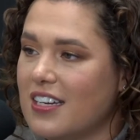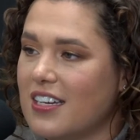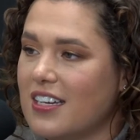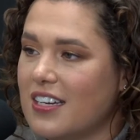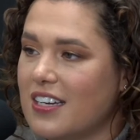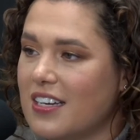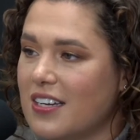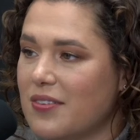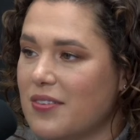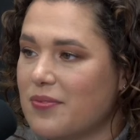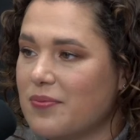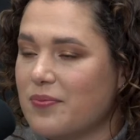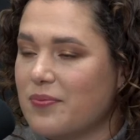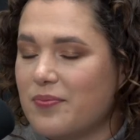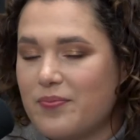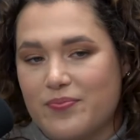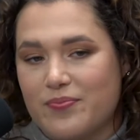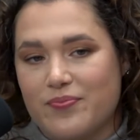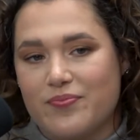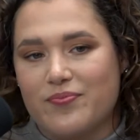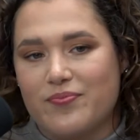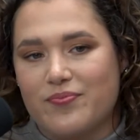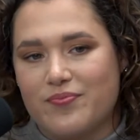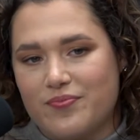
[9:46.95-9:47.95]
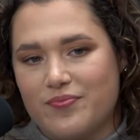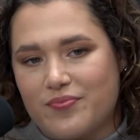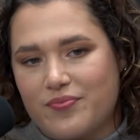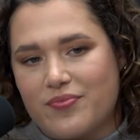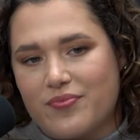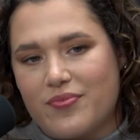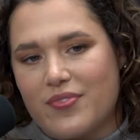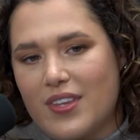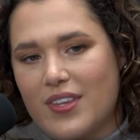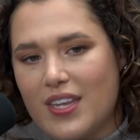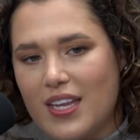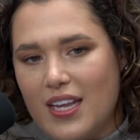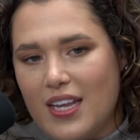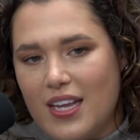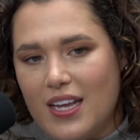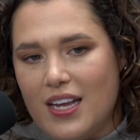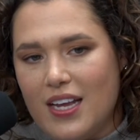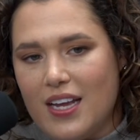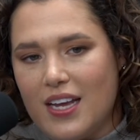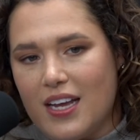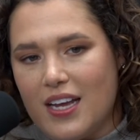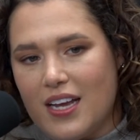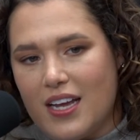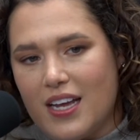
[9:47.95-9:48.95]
So how many ounces in a gallon?